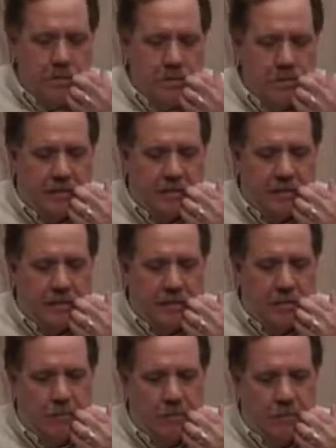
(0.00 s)
I think the
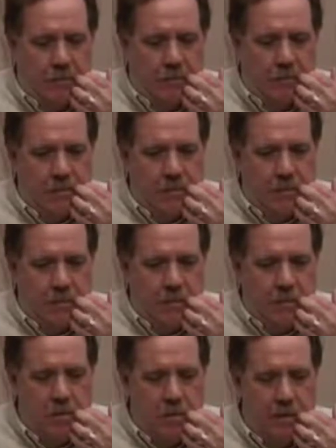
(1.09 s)
title was um,
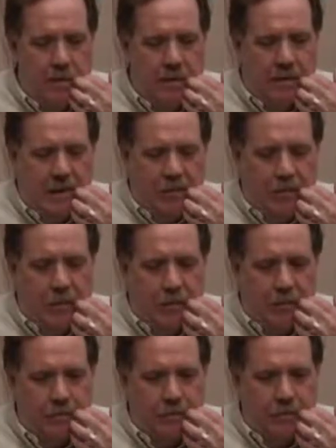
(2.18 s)
lead
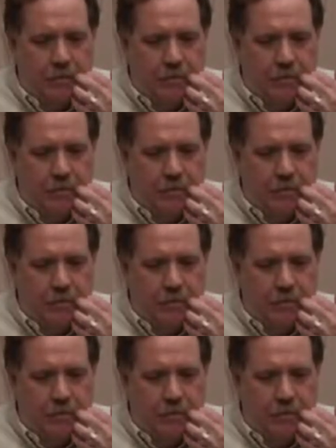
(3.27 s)
laborers